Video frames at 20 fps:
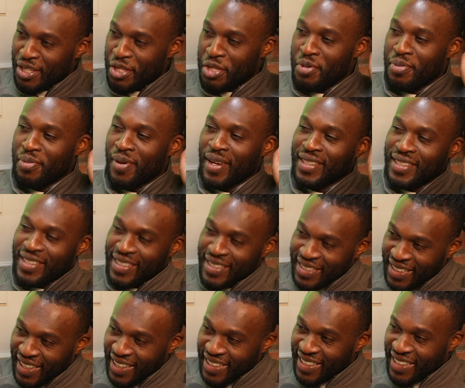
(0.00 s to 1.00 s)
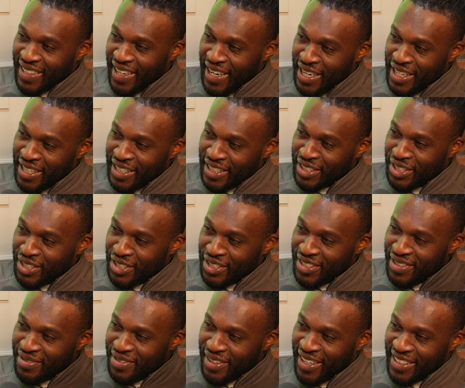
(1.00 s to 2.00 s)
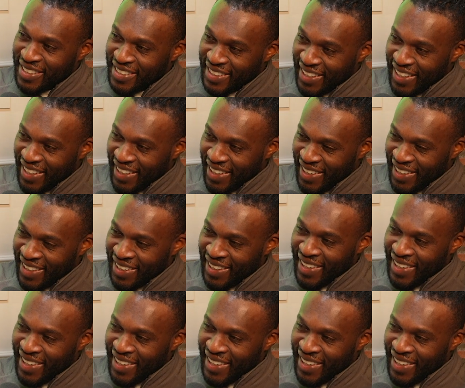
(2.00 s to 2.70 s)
You went to study English at university.